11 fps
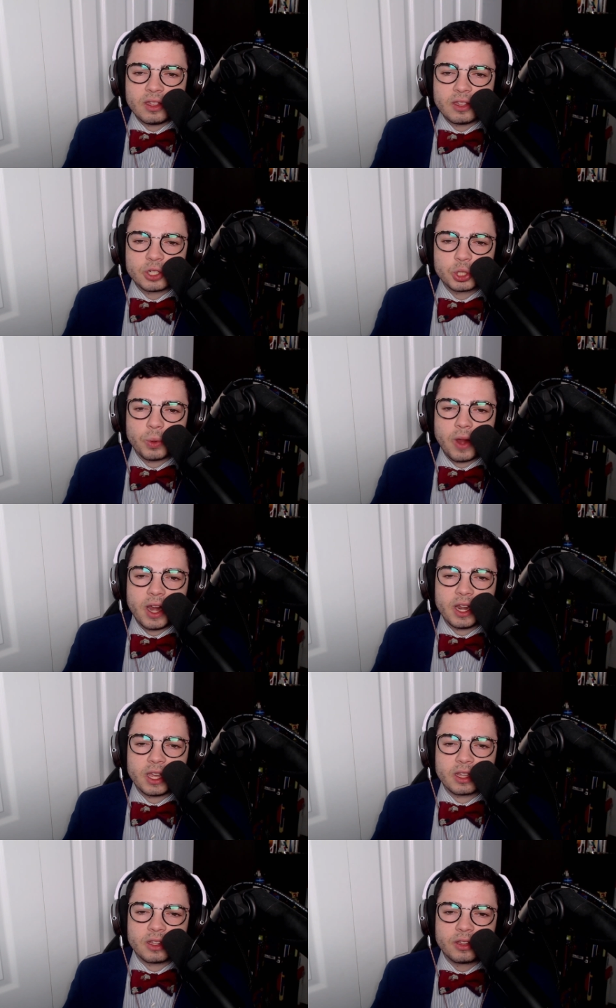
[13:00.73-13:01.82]

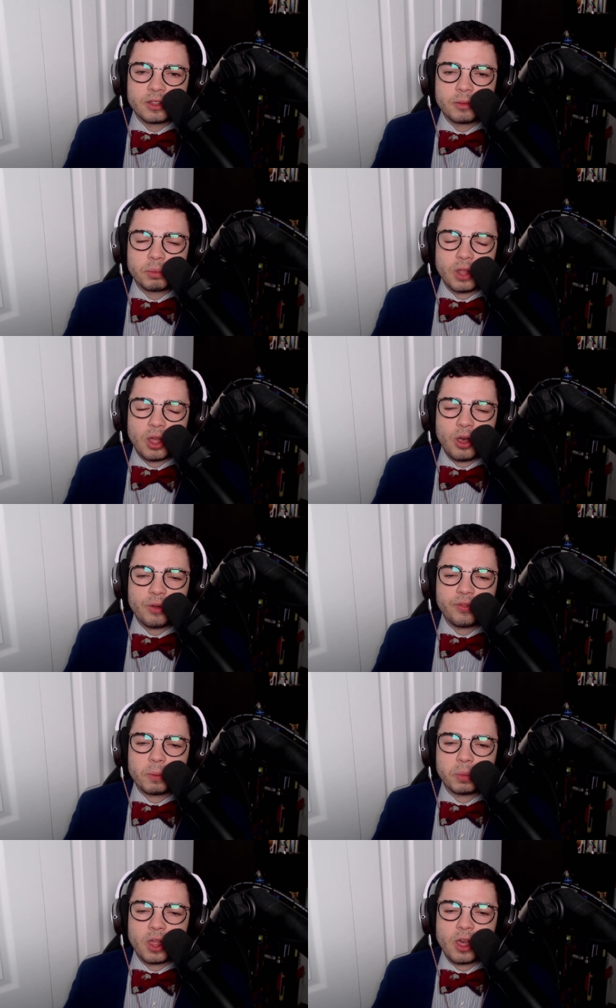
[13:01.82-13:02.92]
Trading blow for
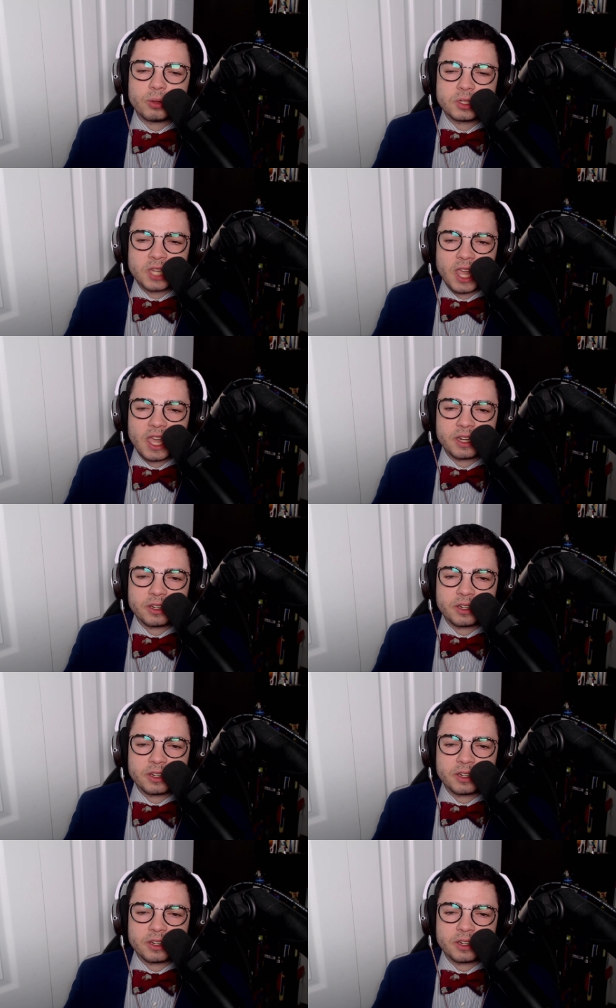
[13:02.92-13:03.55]
blow, tit